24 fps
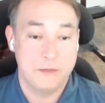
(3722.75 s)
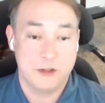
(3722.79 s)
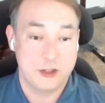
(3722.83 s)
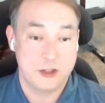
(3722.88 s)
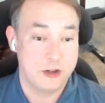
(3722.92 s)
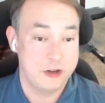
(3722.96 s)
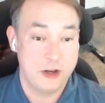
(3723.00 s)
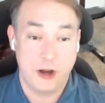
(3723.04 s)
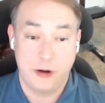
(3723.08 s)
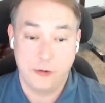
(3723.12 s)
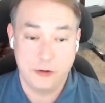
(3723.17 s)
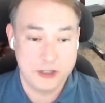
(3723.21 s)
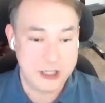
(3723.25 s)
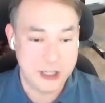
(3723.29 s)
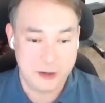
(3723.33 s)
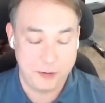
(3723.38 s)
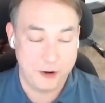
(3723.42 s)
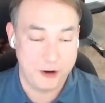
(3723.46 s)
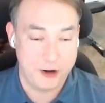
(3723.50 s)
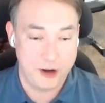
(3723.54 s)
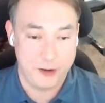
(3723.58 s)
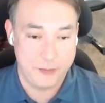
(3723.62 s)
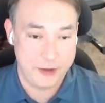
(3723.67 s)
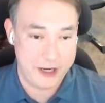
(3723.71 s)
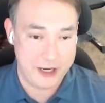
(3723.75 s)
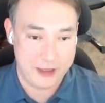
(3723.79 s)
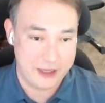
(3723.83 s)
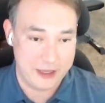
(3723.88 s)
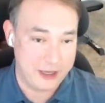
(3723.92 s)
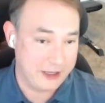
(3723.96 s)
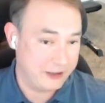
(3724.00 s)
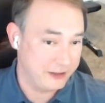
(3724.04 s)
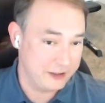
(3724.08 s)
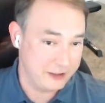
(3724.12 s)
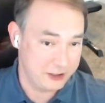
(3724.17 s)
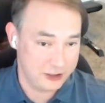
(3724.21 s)
So no one's had to program
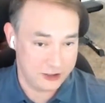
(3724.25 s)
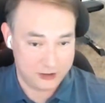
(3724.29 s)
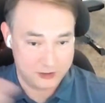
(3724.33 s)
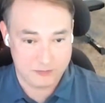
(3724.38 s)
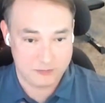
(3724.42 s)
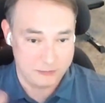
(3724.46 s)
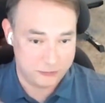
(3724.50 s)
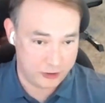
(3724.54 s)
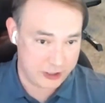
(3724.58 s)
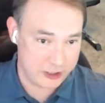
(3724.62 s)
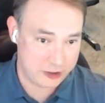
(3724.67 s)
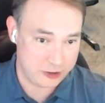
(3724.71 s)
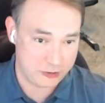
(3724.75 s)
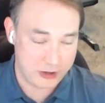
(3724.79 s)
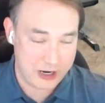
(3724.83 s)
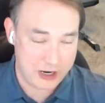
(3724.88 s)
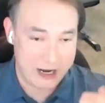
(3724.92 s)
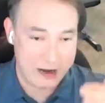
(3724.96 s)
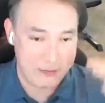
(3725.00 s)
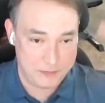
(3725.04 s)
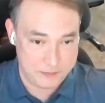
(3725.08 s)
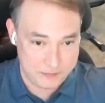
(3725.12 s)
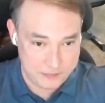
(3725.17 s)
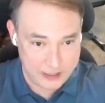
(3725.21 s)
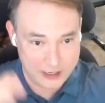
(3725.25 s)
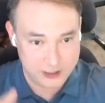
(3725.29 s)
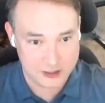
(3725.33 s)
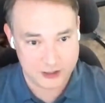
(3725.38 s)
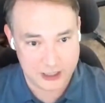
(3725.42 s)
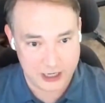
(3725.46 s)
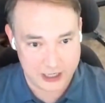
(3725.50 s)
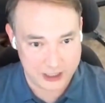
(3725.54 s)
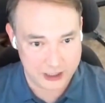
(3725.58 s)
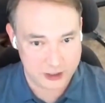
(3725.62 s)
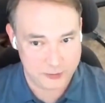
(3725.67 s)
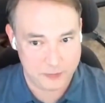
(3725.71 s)
anything. It's just transcribed. Now it's
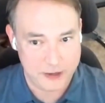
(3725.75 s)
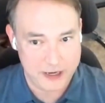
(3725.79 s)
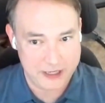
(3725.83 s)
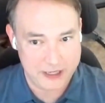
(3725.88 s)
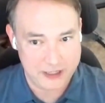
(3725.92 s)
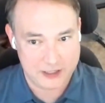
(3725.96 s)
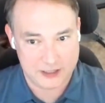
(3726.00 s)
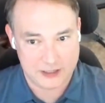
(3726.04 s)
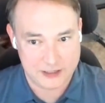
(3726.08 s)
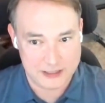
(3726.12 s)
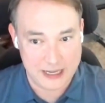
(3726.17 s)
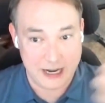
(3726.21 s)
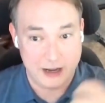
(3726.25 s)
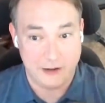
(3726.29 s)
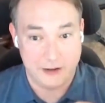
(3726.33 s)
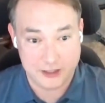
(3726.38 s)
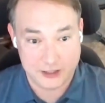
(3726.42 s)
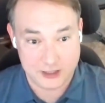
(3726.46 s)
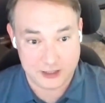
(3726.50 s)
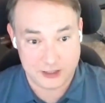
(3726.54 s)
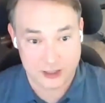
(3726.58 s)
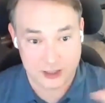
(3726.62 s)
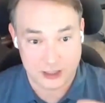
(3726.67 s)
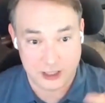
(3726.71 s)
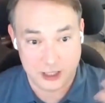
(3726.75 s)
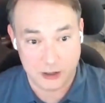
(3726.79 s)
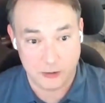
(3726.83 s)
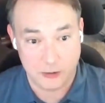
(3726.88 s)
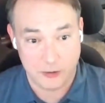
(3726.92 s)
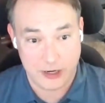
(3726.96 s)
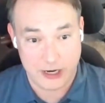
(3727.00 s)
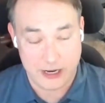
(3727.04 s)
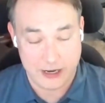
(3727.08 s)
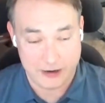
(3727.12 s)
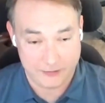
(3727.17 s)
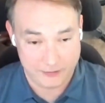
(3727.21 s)
knowledge based. Now this is the
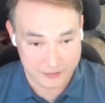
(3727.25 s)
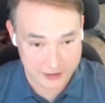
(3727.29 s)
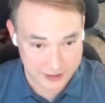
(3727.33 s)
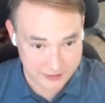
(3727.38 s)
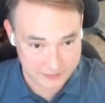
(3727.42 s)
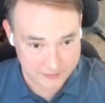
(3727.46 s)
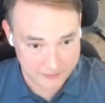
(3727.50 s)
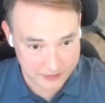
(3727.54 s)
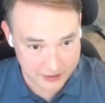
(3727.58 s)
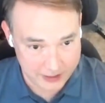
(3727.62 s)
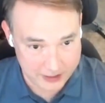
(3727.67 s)
Q&A, right?